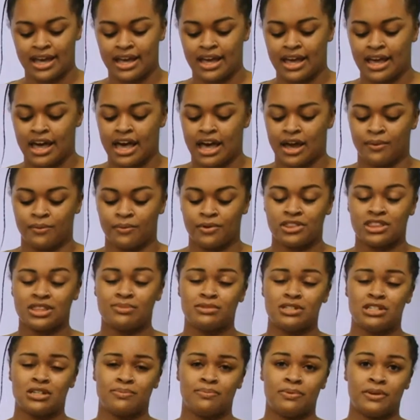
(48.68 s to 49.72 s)
I want them
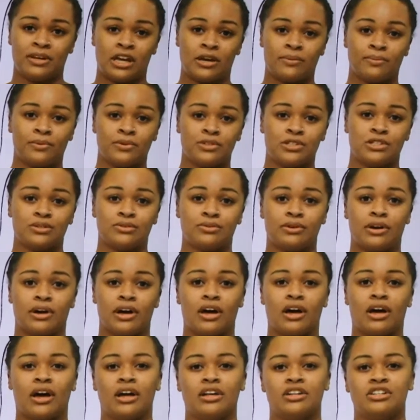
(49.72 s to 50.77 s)
to be able to
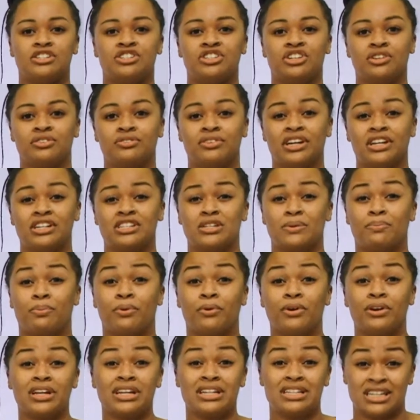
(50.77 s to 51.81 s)
generate
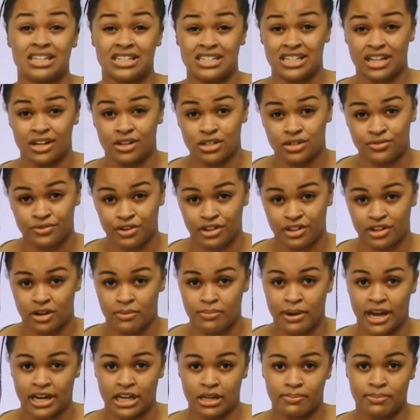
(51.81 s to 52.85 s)
supporting details for their
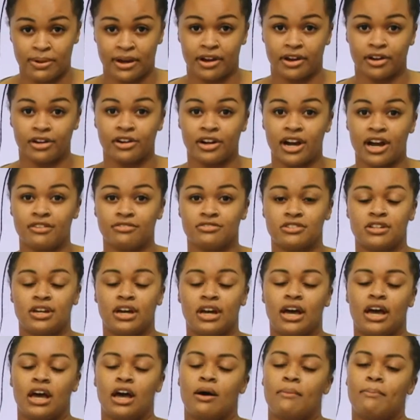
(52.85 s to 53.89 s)
body paragraphs
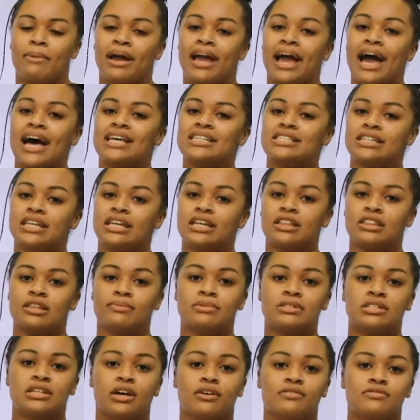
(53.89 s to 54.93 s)
by asking
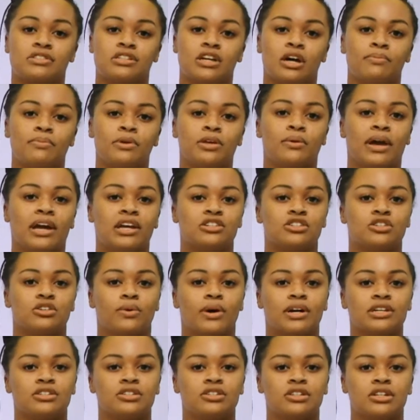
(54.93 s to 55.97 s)
themselves WH
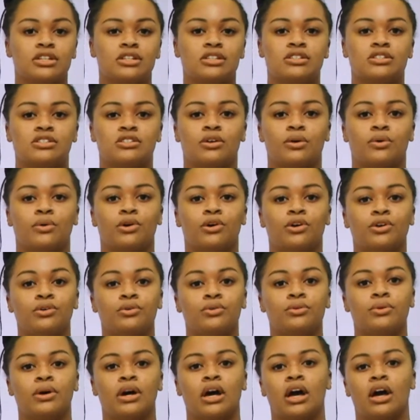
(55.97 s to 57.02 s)
questions, so
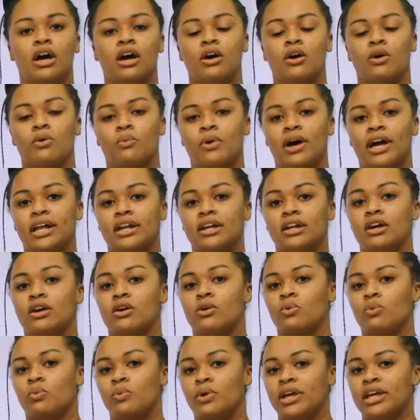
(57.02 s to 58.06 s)
who, what,
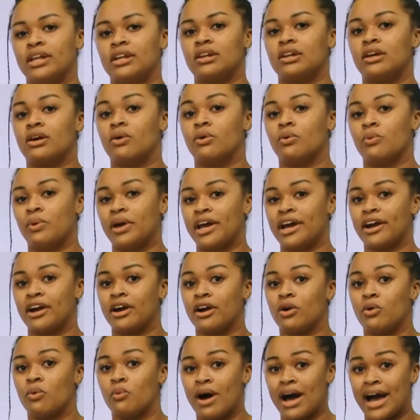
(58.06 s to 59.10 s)
when, where,
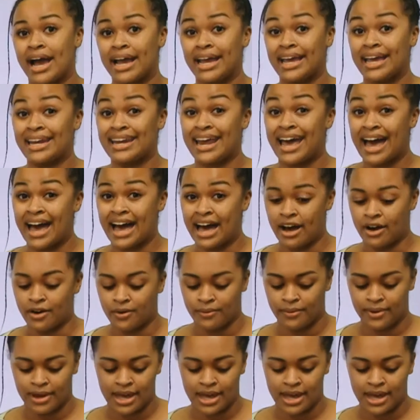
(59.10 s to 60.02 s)
why, and how.